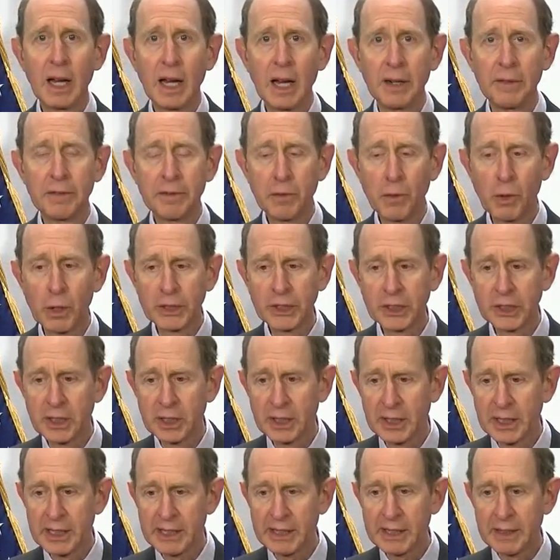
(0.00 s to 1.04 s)

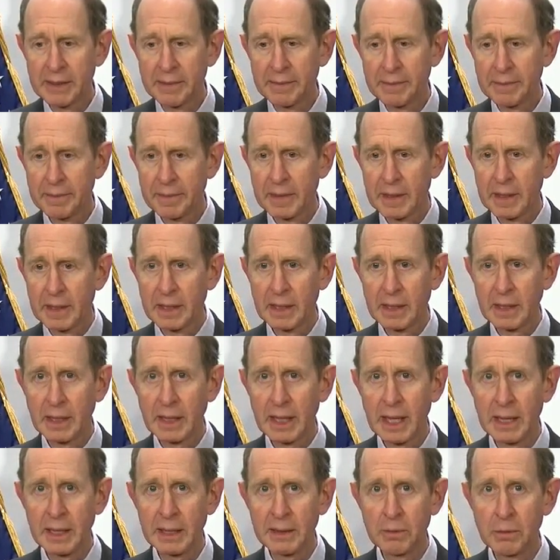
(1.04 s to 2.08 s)
Unfortunately,
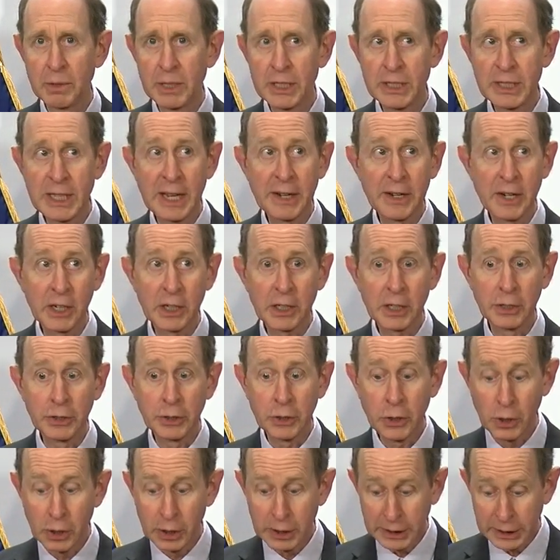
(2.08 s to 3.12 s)
and we send our
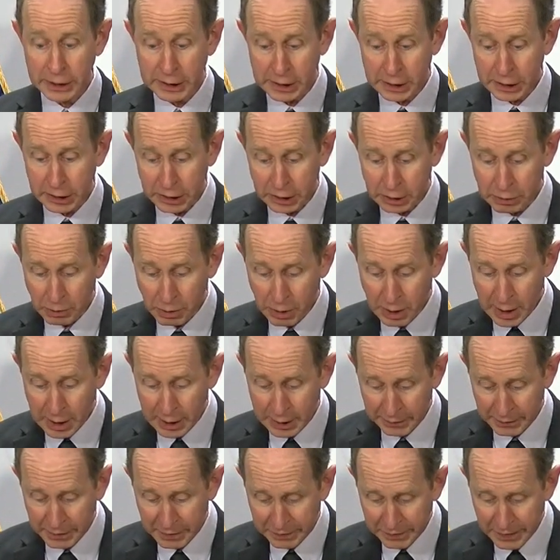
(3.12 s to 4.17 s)
condolences to all
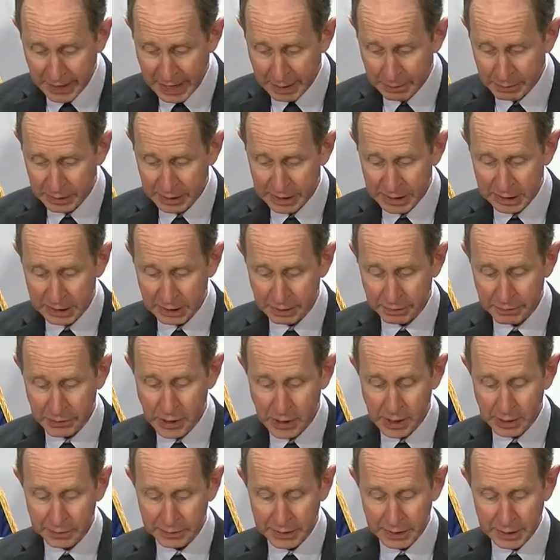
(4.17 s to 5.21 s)
of the families
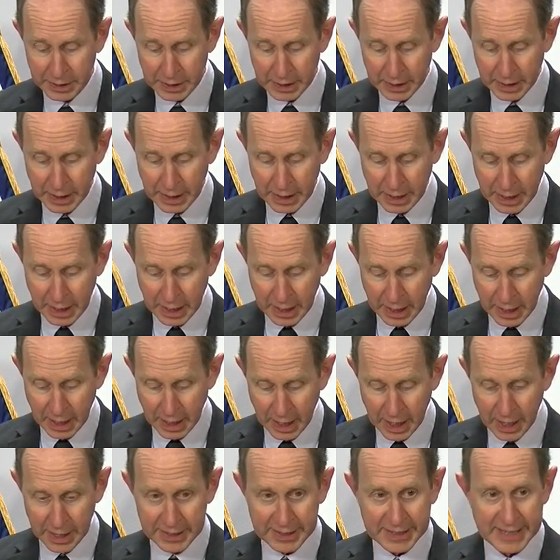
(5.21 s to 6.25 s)
involved,
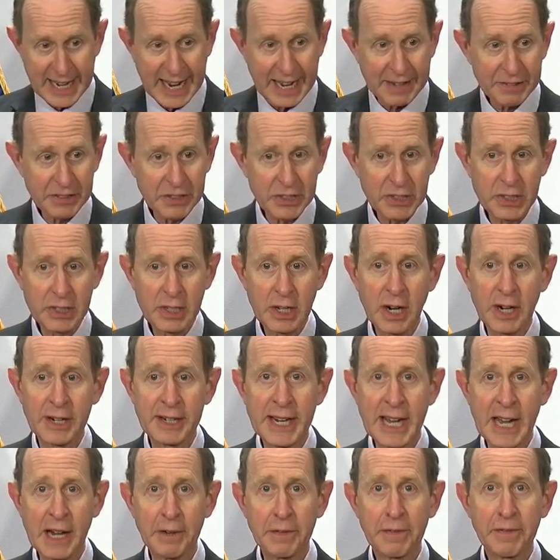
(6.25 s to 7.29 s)
our deaths are
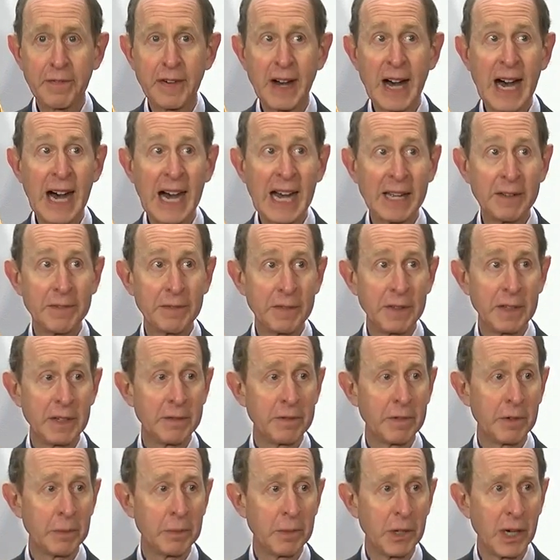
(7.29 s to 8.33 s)
now five in
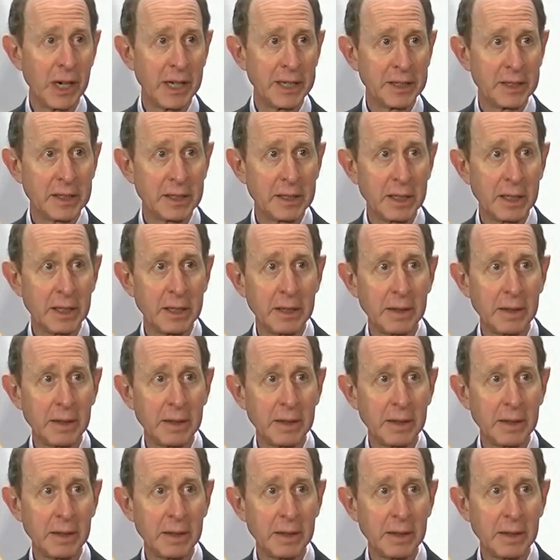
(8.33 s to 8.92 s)
Vermont.